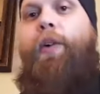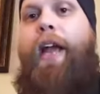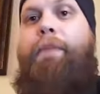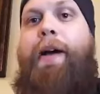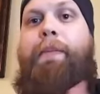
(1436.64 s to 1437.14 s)
your
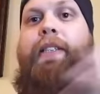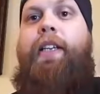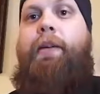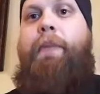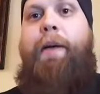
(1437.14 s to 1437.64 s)
grandmama,
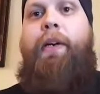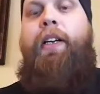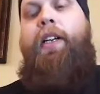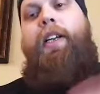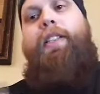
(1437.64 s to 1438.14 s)
tell your
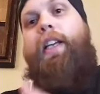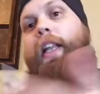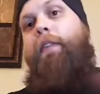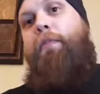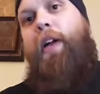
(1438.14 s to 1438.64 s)
mama,
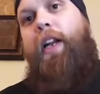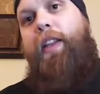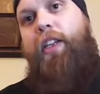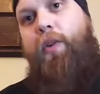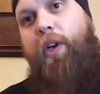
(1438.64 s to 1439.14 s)
tell everybody
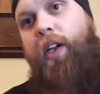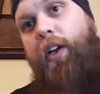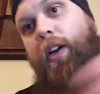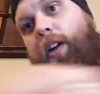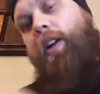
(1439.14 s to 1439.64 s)
that you were
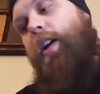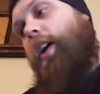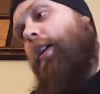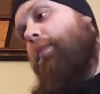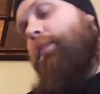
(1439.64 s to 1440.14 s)
here.
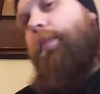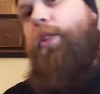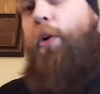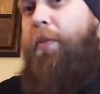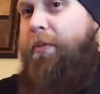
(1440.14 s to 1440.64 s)

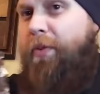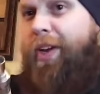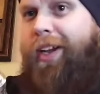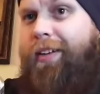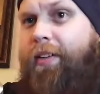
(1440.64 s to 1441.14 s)
Don't be
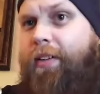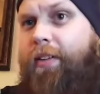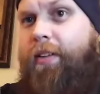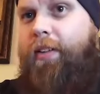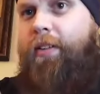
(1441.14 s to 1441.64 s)
afraid
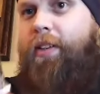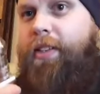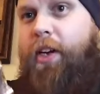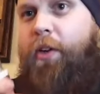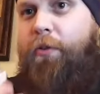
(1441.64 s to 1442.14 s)
to
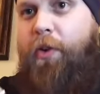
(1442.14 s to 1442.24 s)
tell your